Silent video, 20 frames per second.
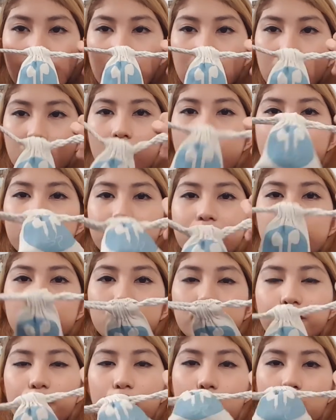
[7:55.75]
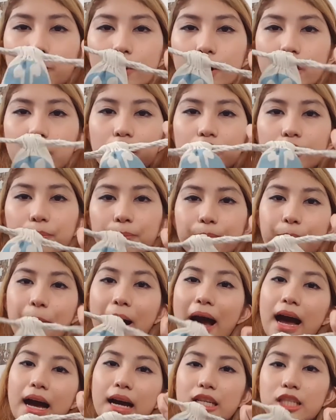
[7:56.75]
I got this from Earth
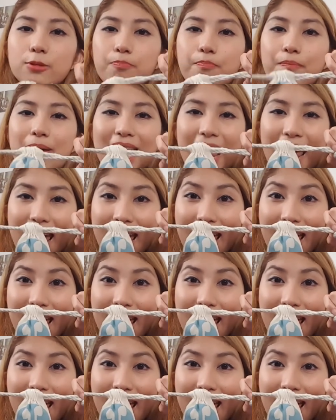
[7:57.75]
Bags PH.